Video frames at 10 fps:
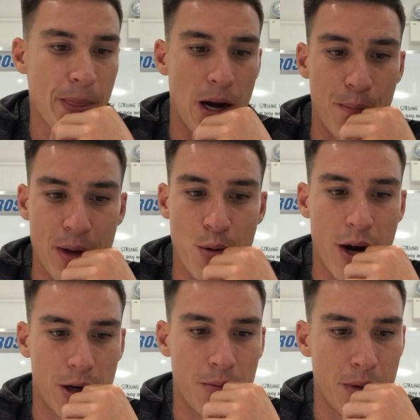Our B
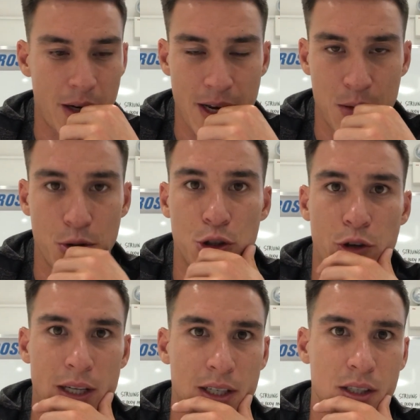work on Mondays, we're
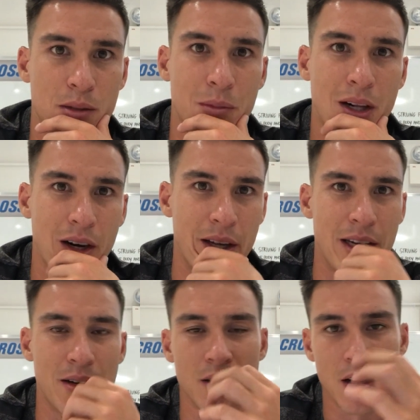addressing some
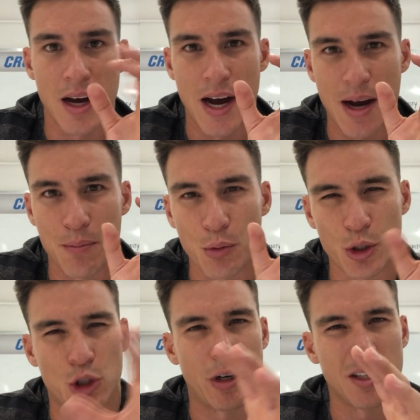clean,
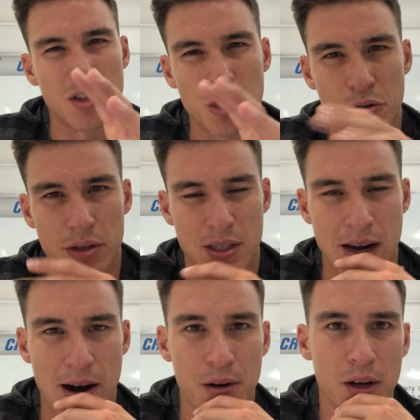more strength endurance
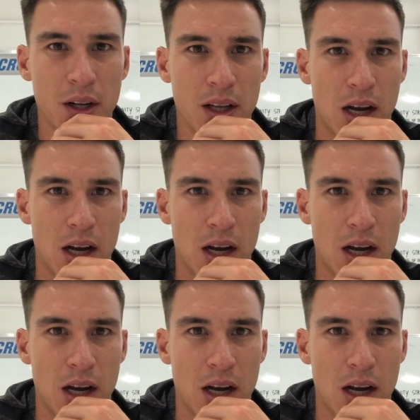now.